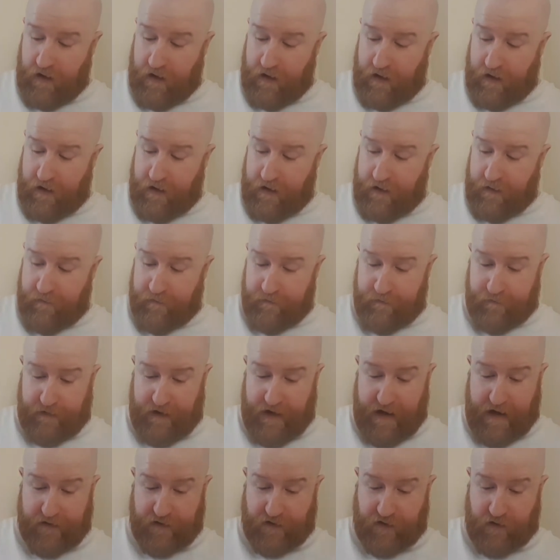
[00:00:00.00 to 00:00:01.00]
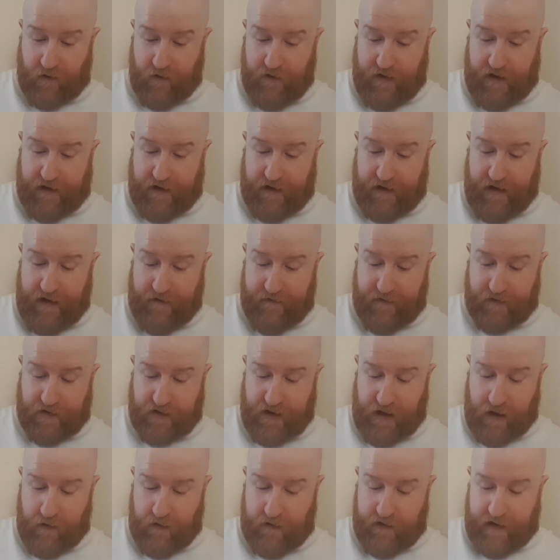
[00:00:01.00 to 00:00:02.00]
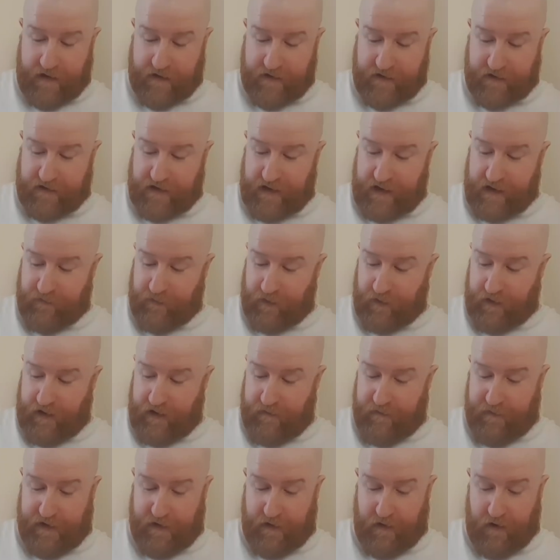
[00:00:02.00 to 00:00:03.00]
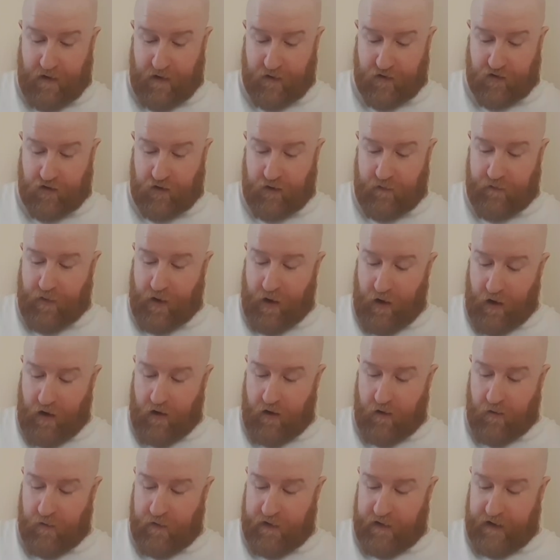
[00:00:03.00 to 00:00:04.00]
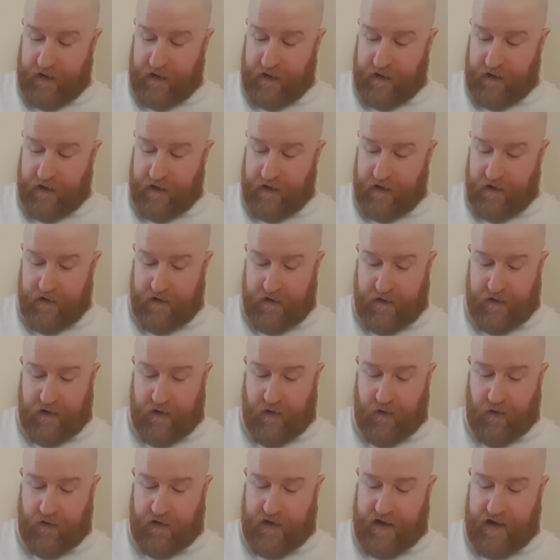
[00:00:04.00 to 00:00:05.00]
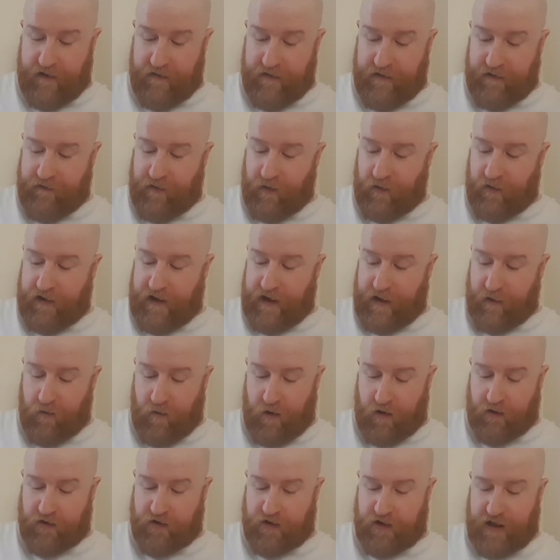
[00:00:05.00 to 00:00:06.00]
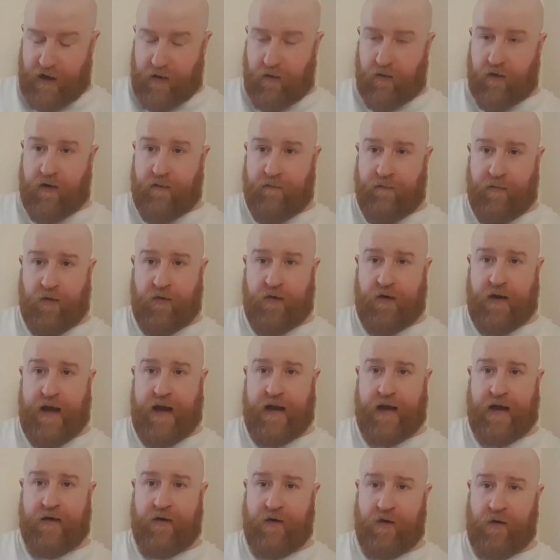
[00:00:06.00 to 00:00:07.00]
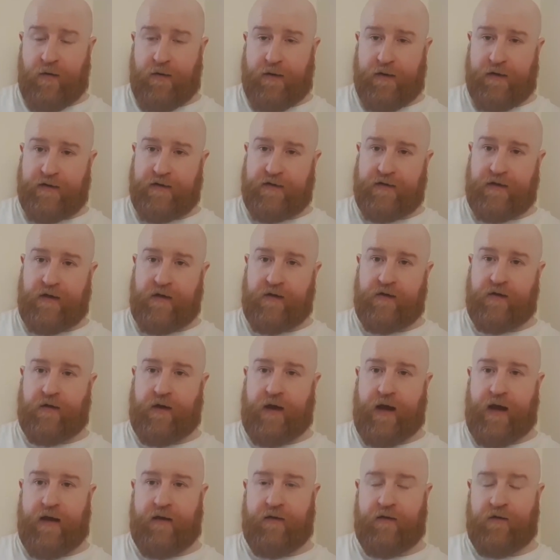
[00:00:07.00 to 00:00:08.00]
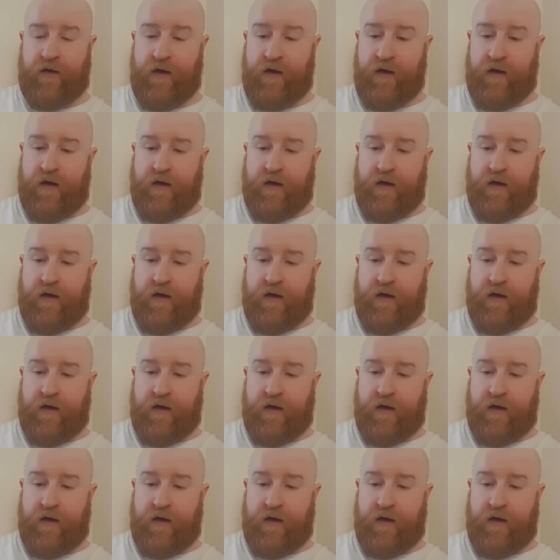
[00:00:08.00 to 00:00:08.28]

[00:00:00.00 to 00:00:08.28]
Yeah, so they can have a shower and exercise, but they've been locked up all week. They can only have, they've only had one shower on Monday and nothing since, guys.